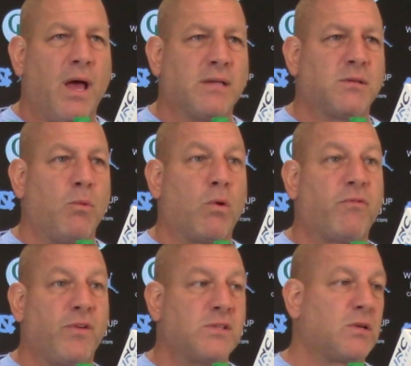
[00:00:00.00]
as a more
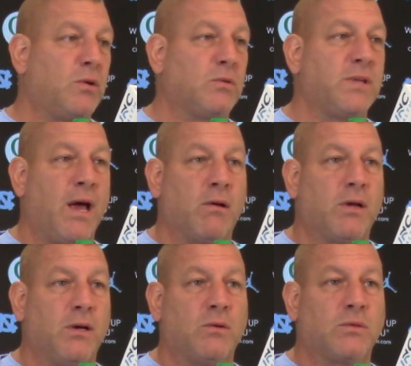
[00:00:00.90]
physical
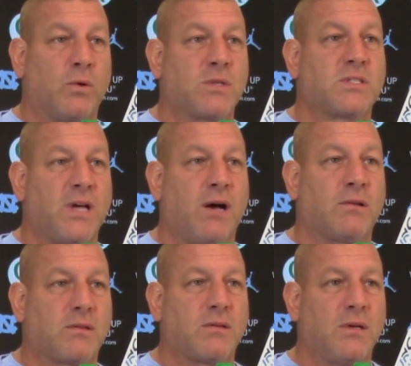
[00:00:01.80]
downhill
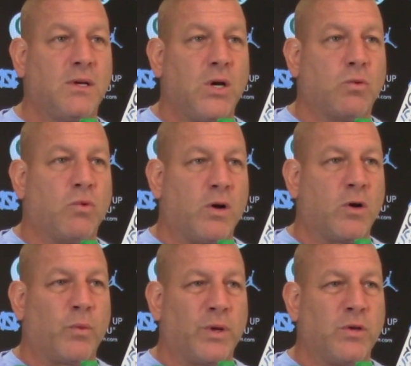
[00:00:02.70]
north-south
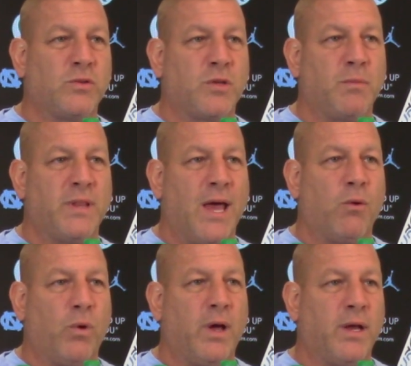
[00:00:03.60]
runner. We used him in
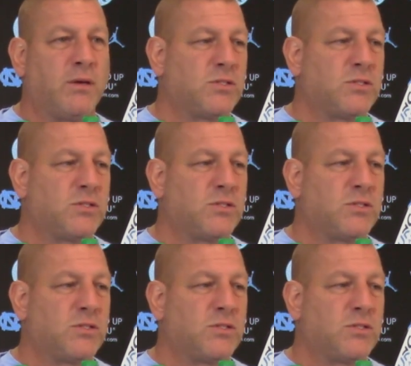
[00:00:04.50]
that way.